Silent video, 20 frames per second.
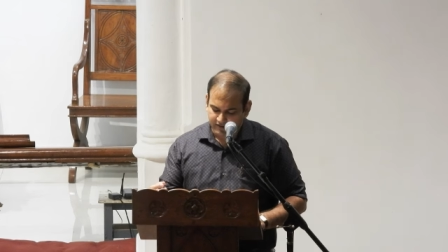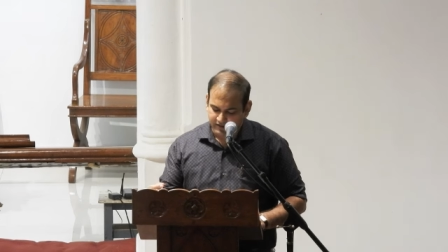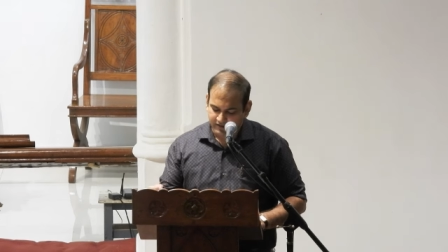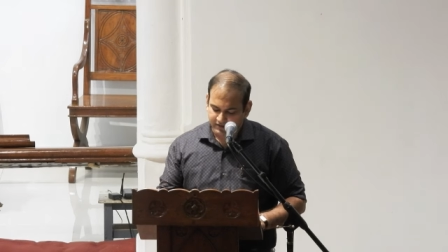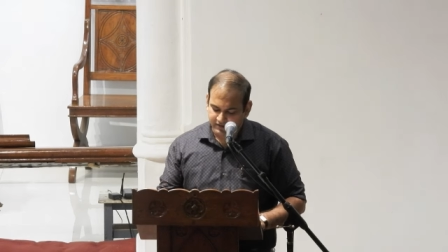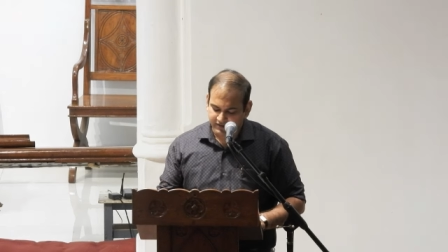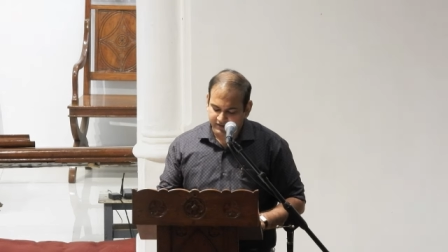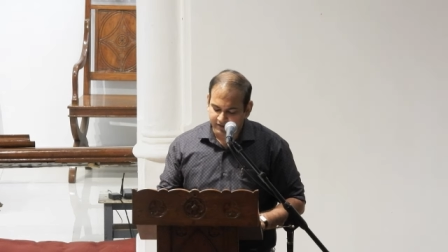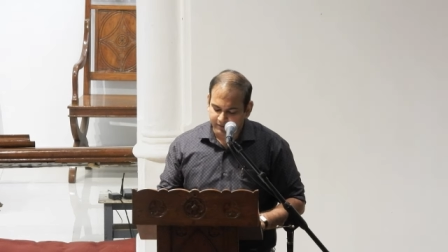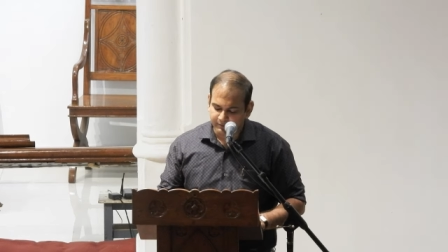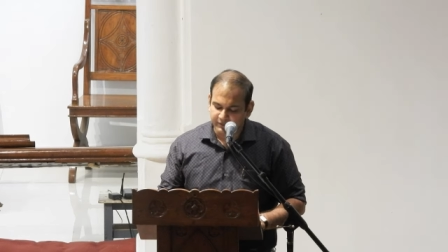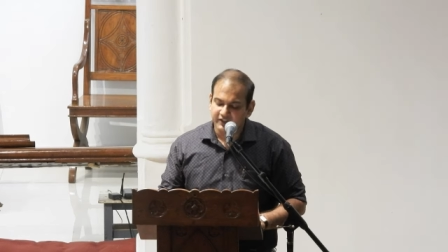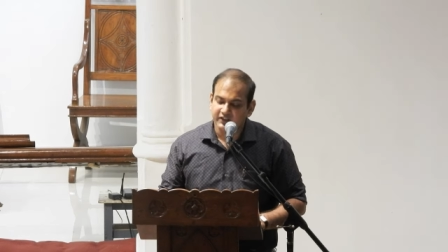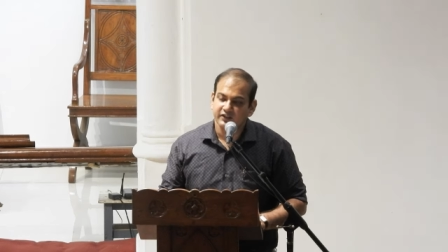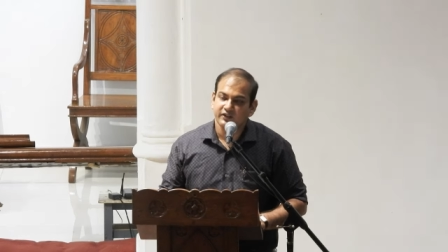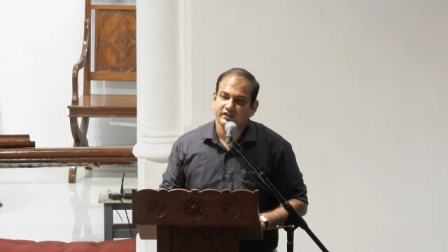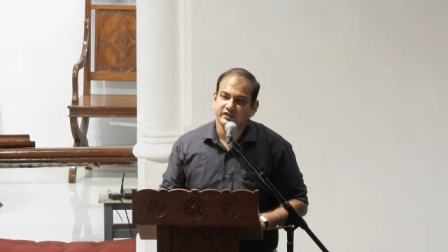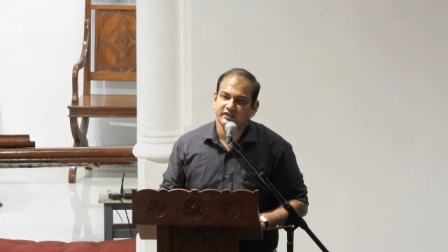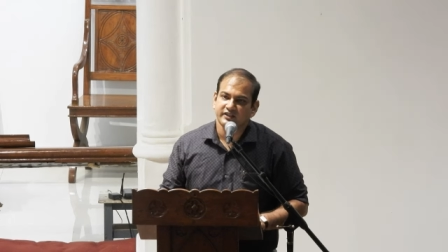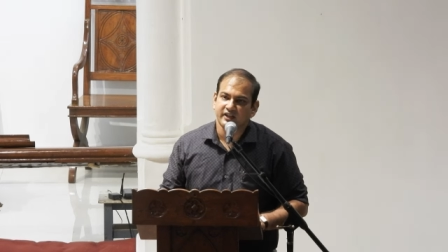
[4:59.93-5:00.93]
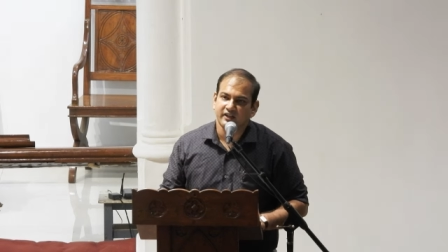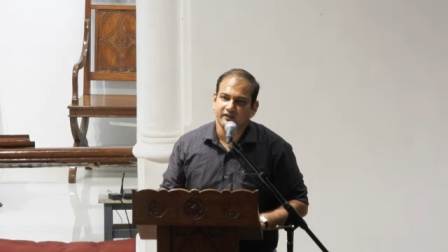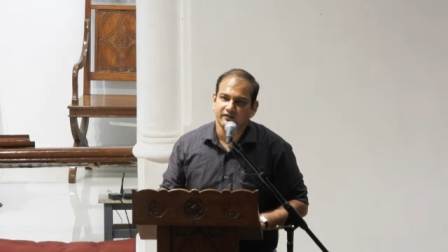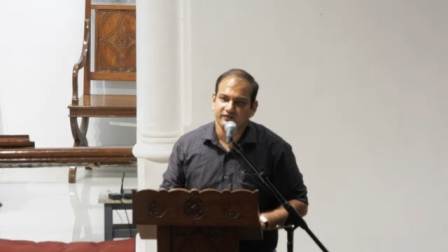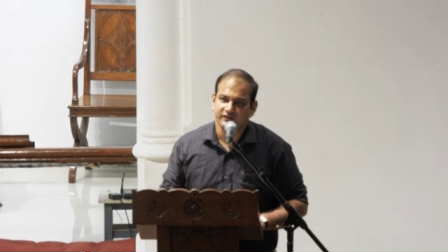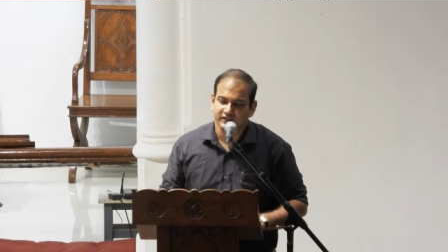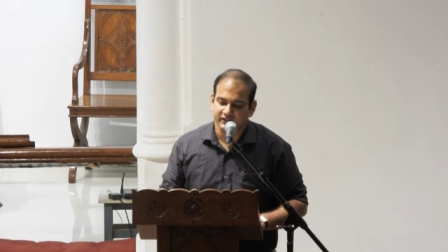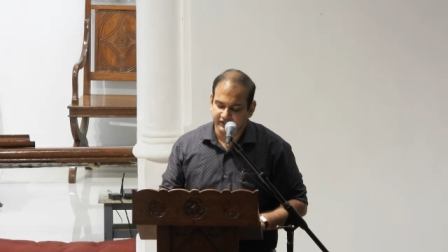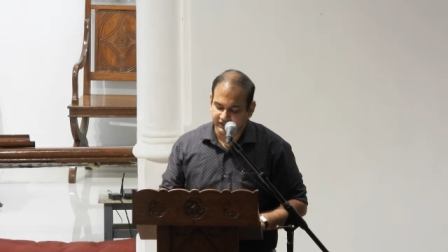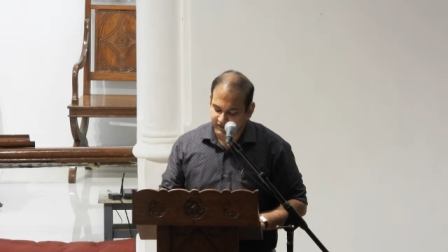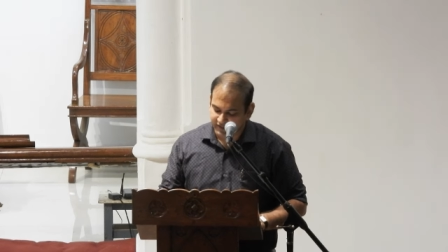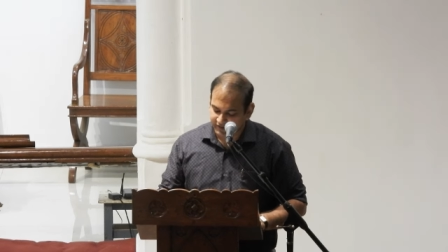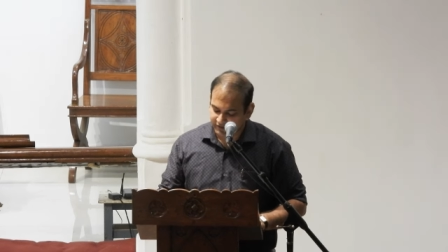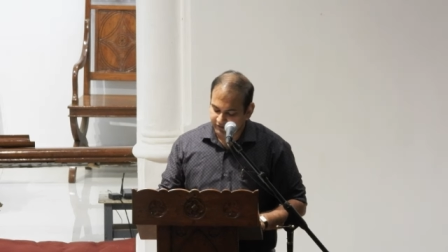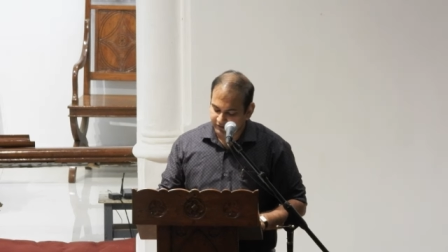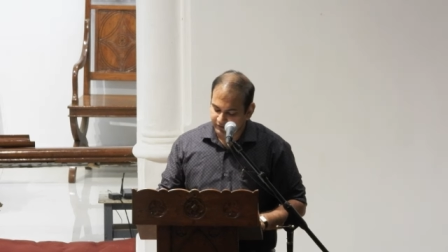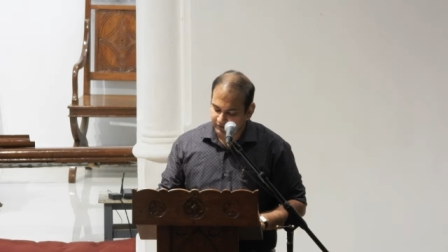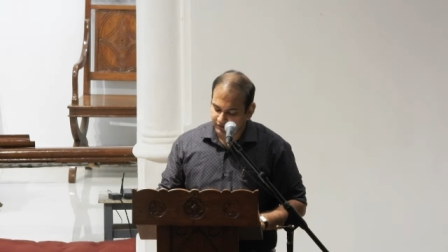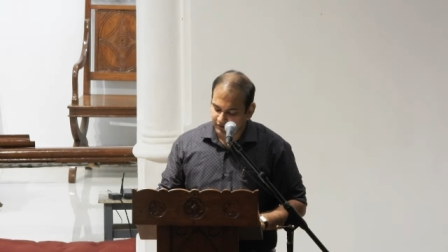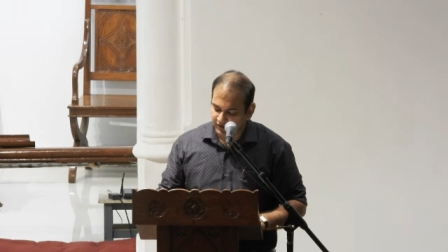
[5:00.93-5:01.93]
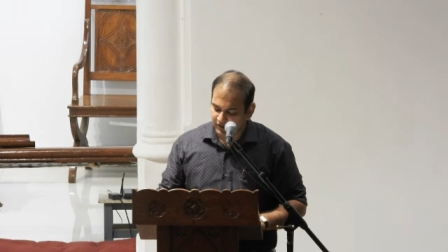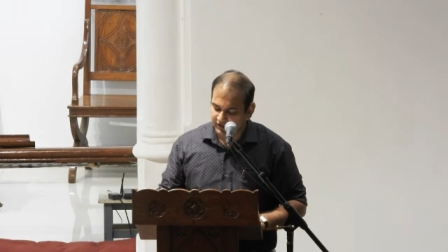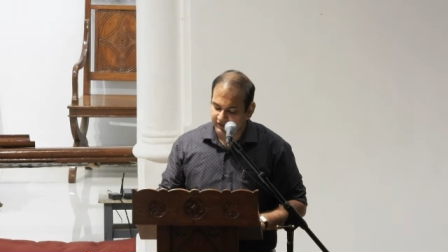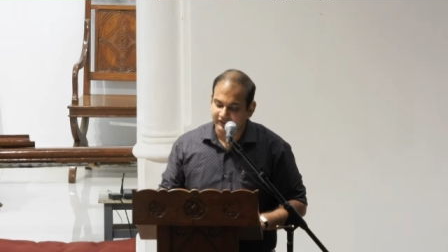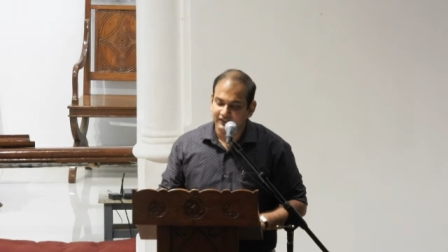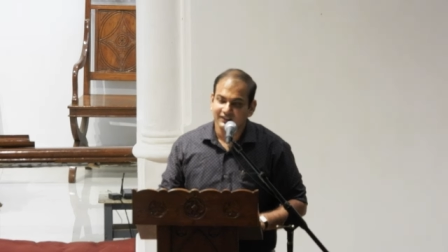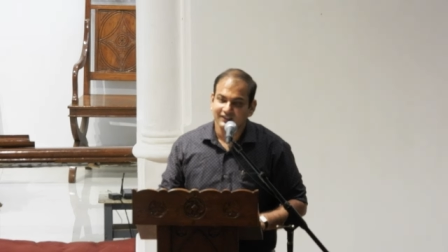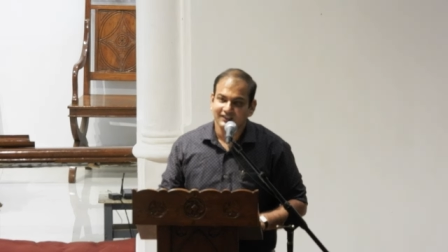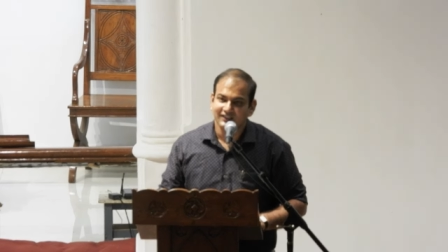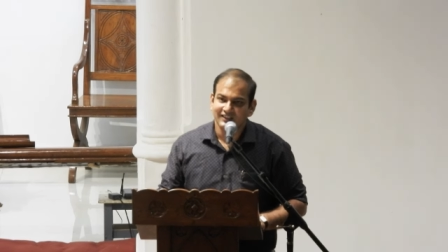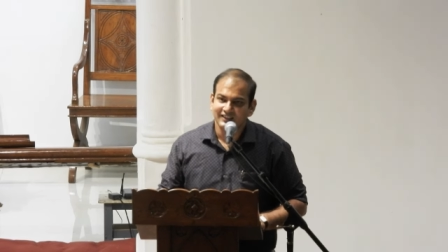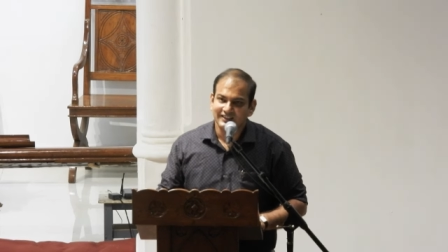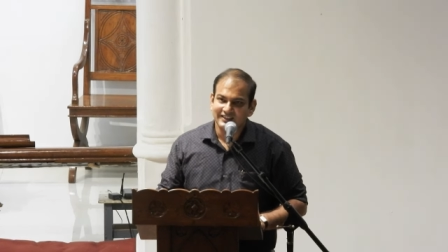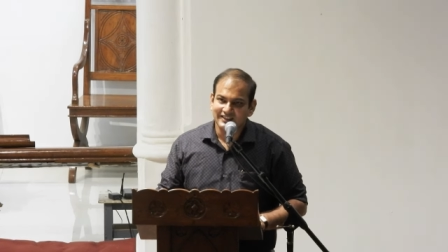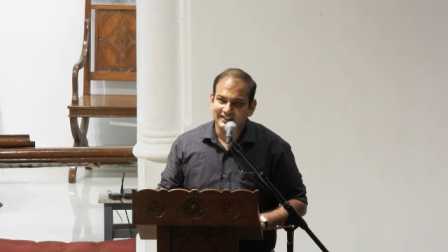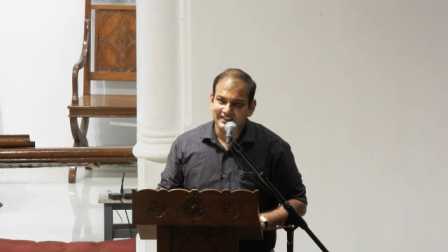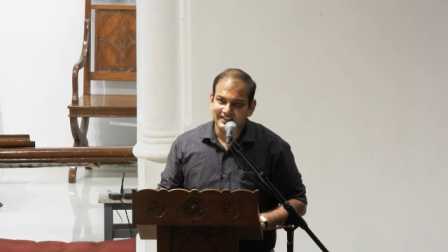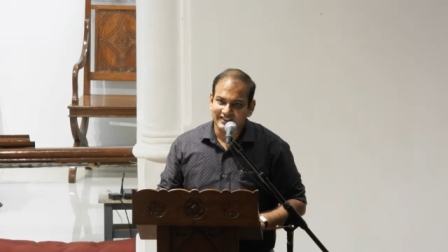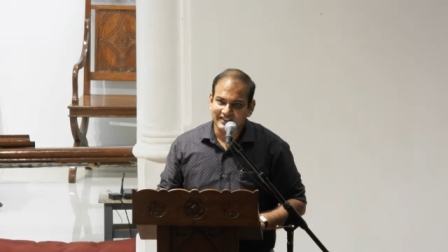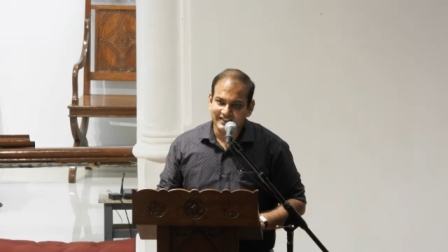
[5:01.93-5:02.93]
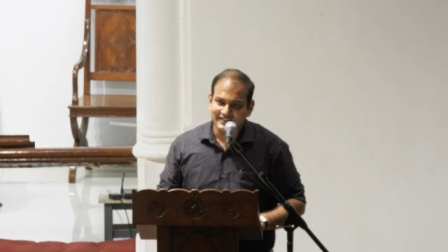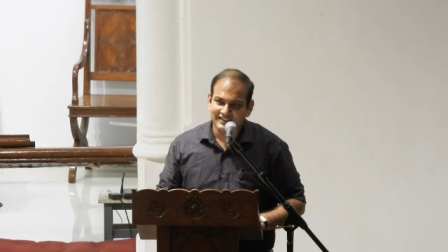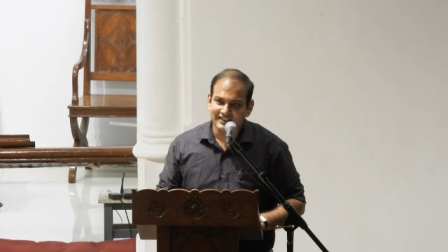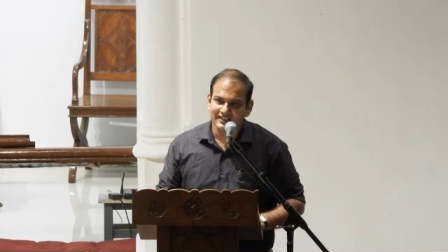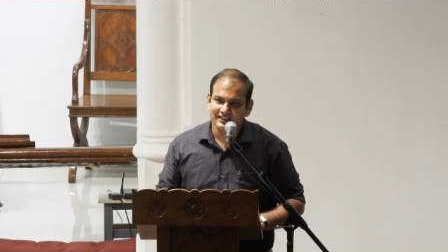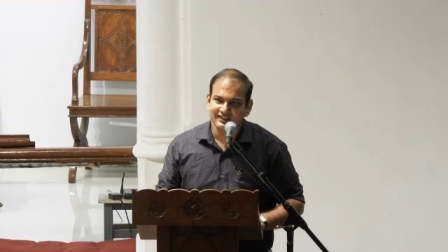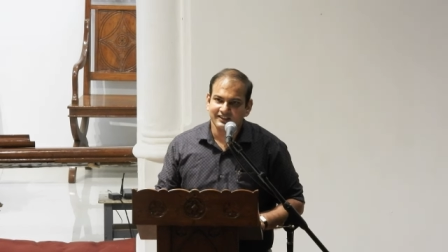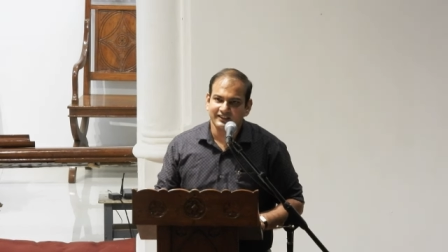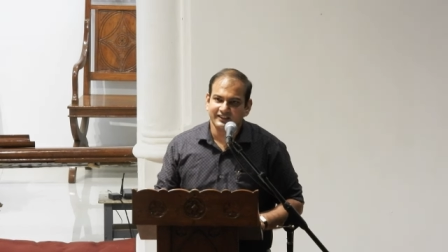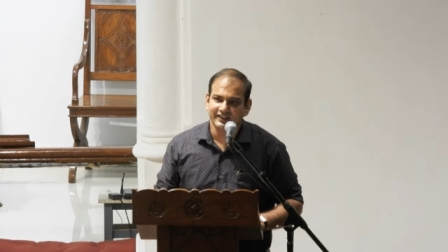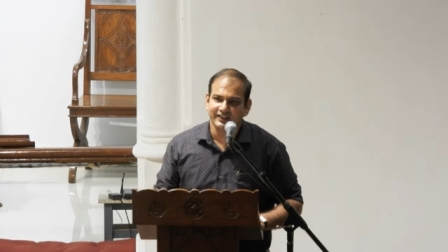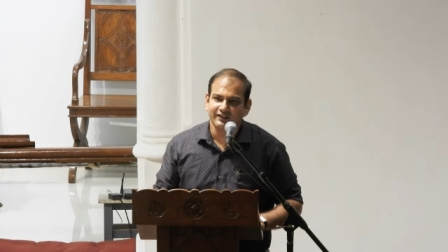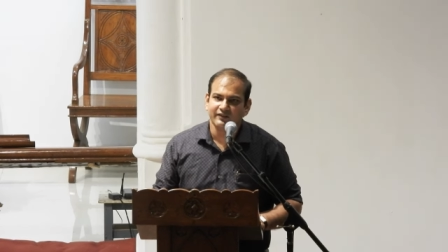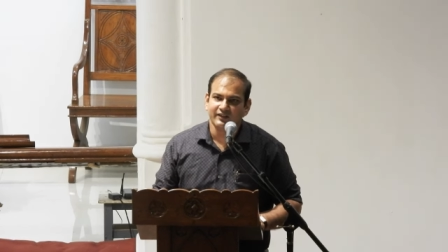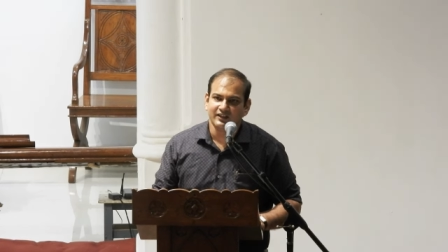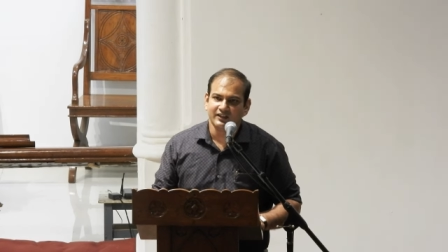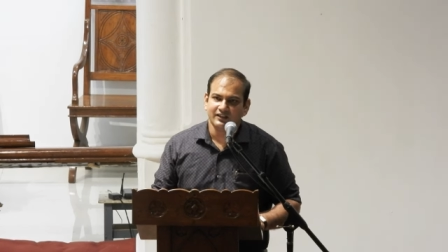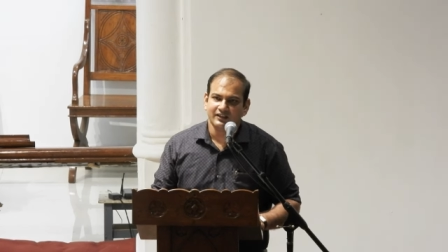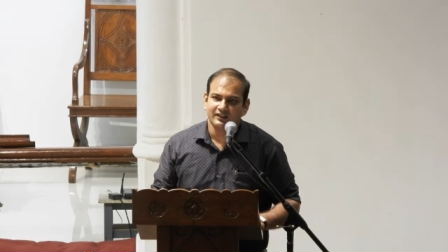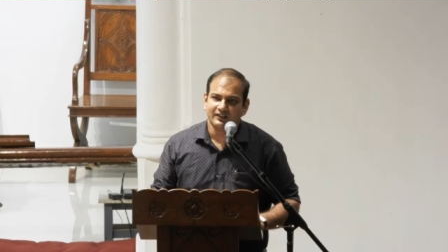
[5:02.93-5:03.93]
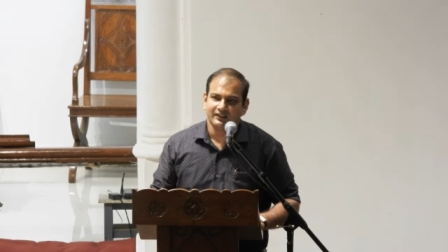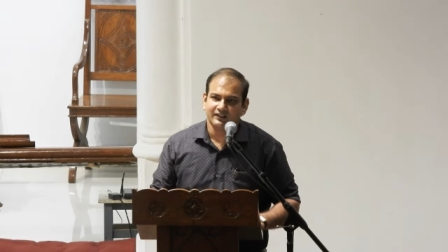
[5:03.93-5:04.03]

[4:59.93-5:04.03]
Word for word: Submit yourselves then to God, resist the devil,